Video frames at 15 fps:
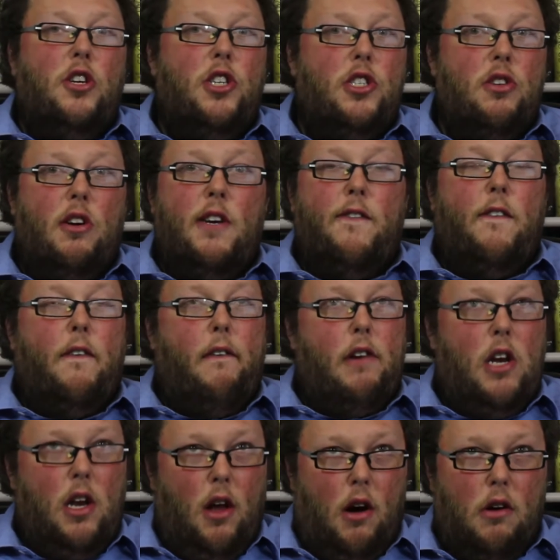She's not in it for
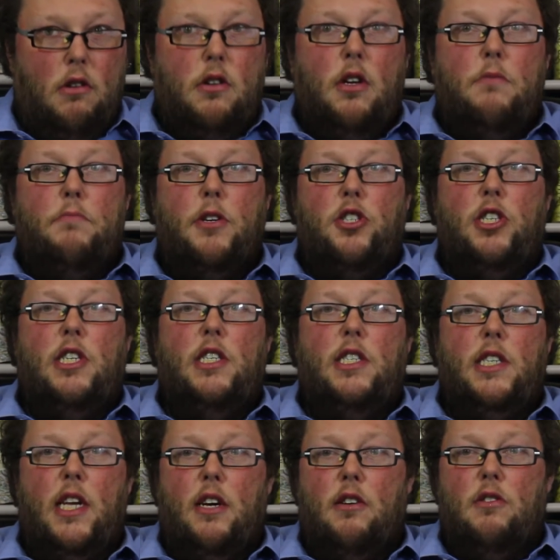very long, but she
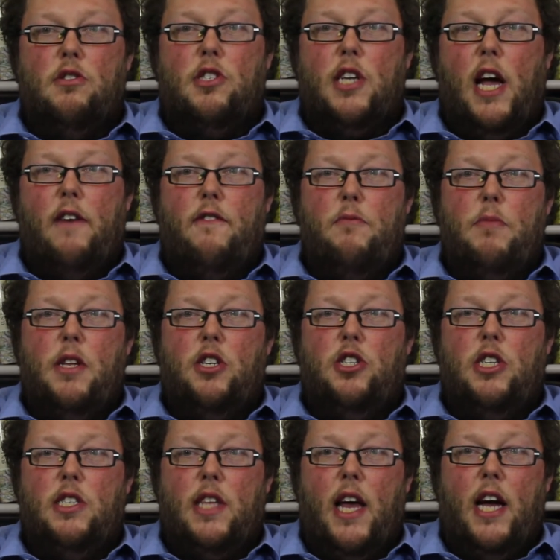steals every minute
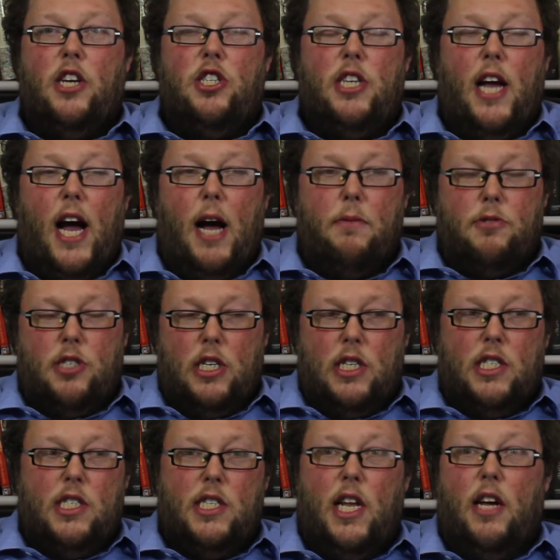she's there. She absolutely
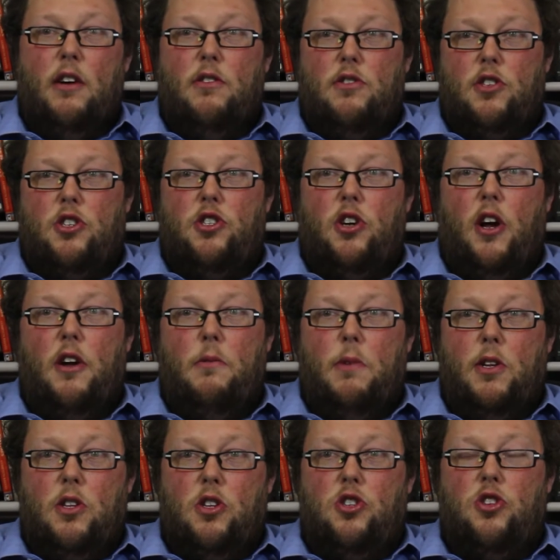steals the show
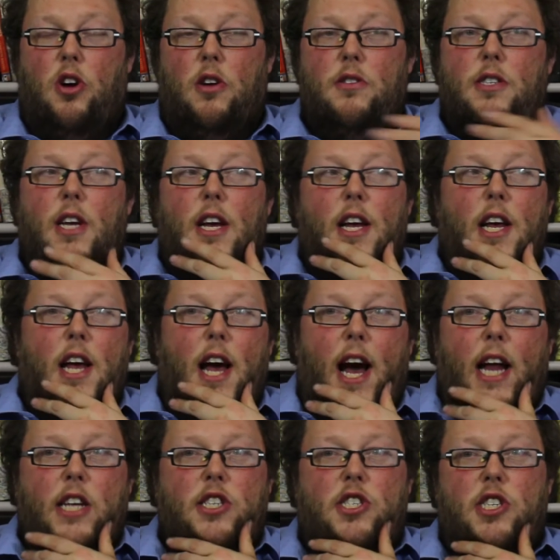and the shots,
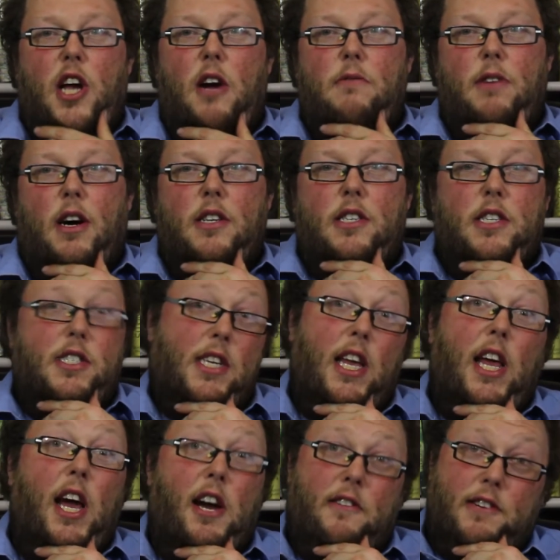and it's so nice to
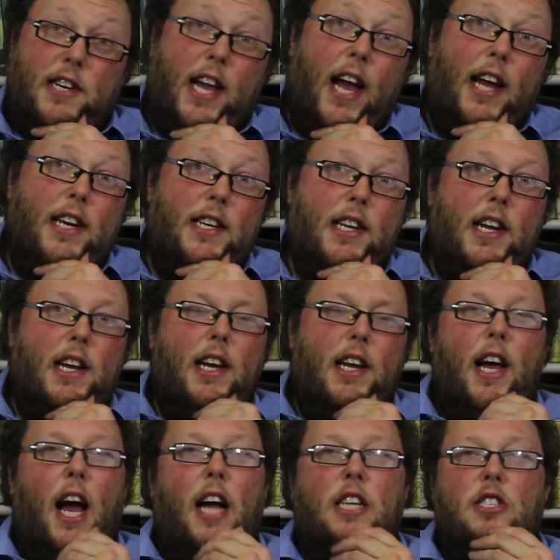see her again.
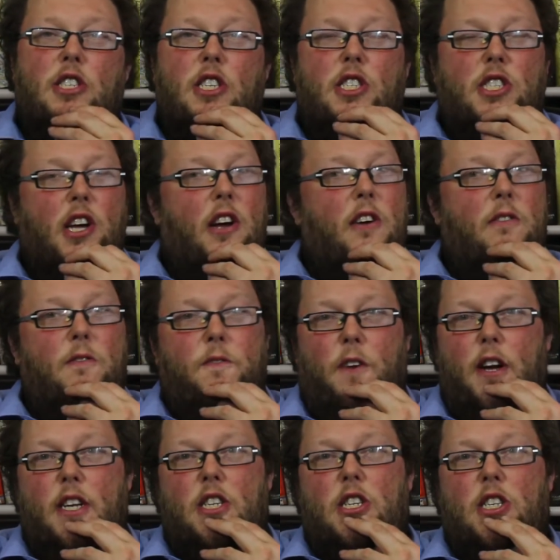And she's so
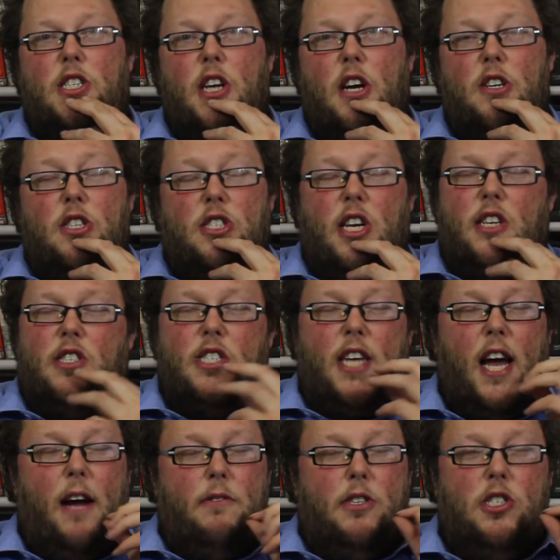funny. She's so just as a
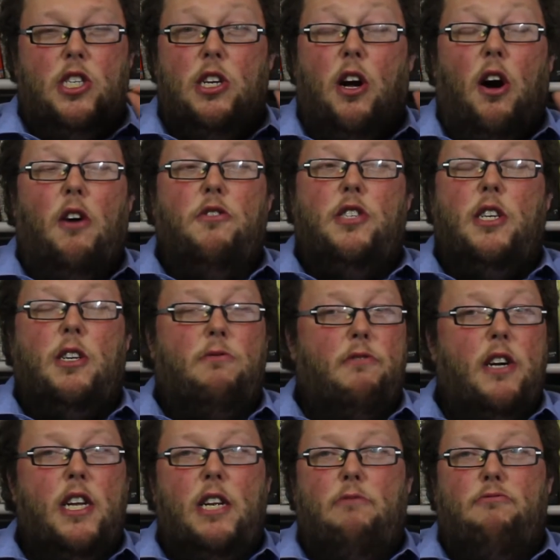character. She also
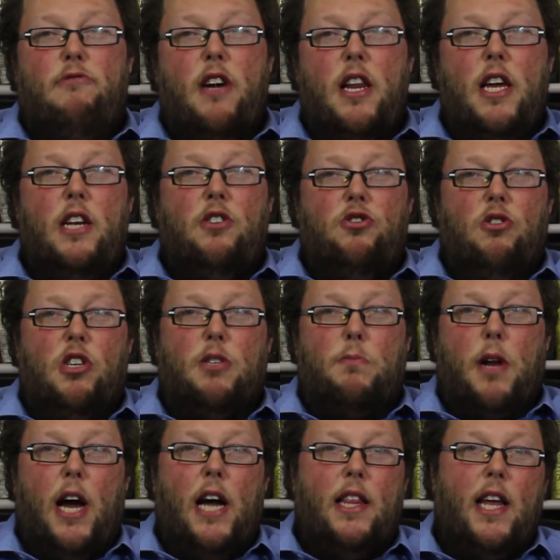really, really enjoys
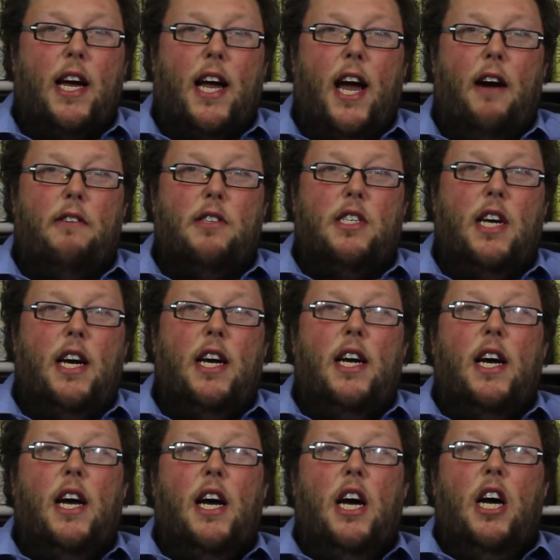playing that character.
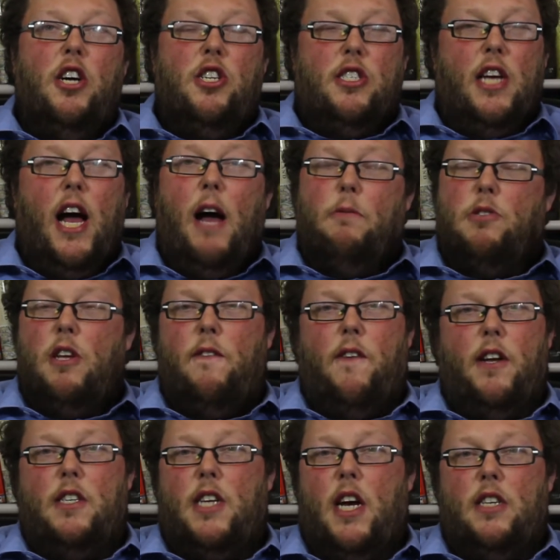She's absolutely
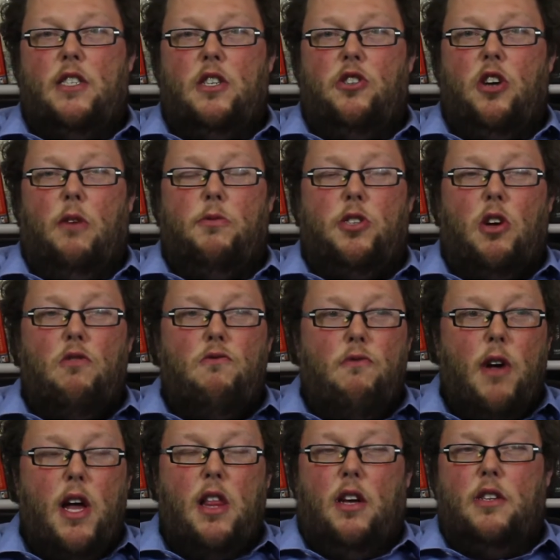fantastic job. So
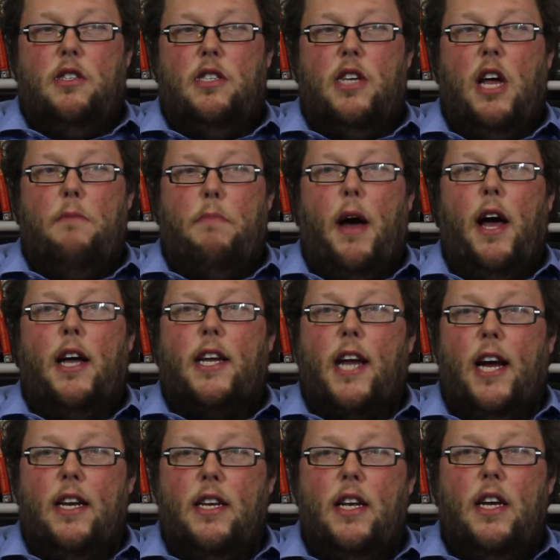really nice to see her back
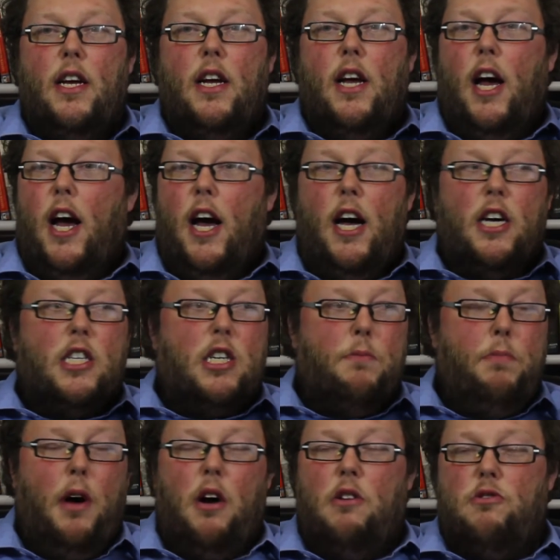again.
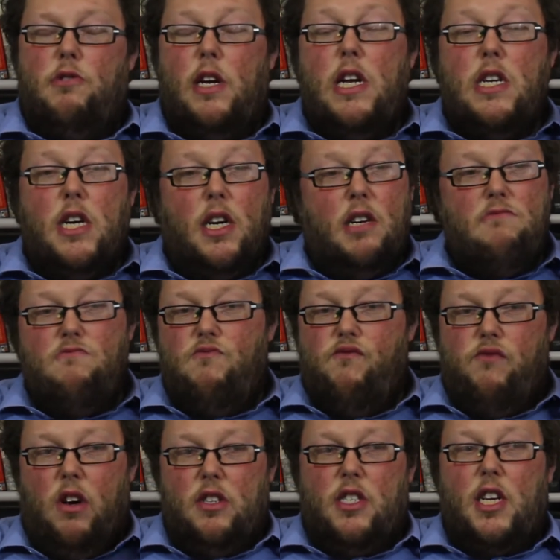Capaldi
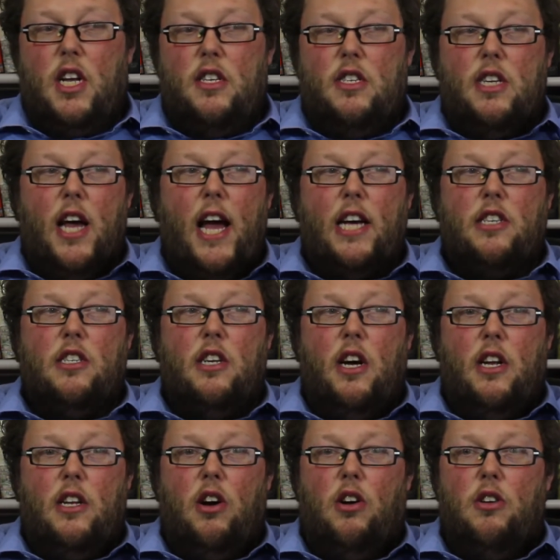once again does excellent
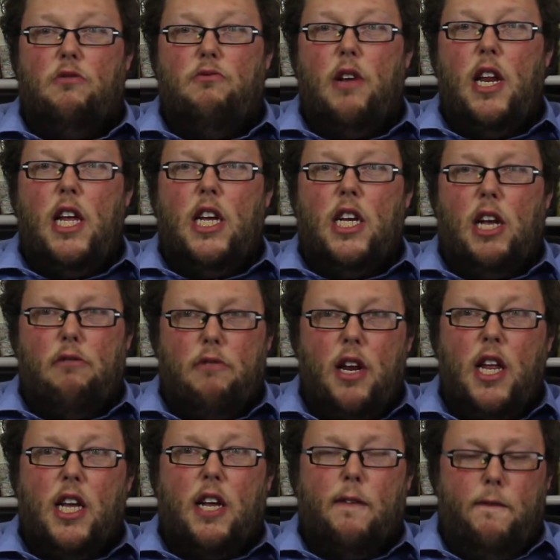early on. He
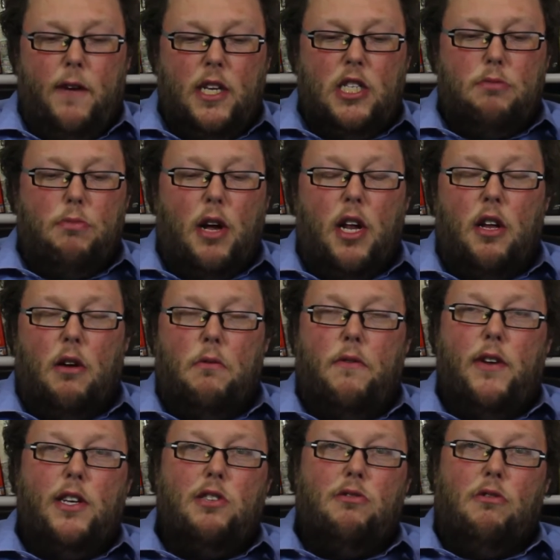really convinced me early on
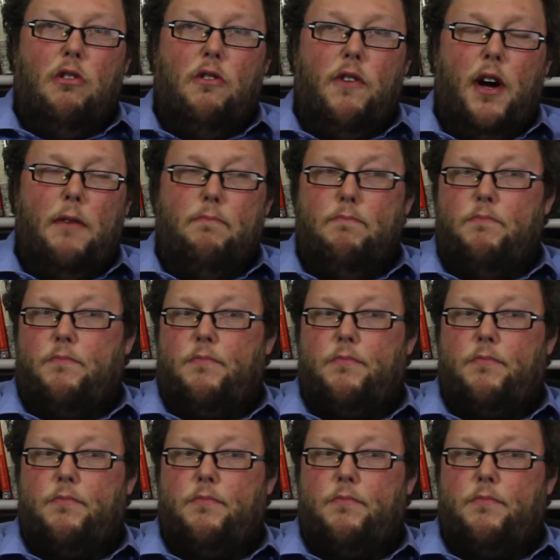with his sort of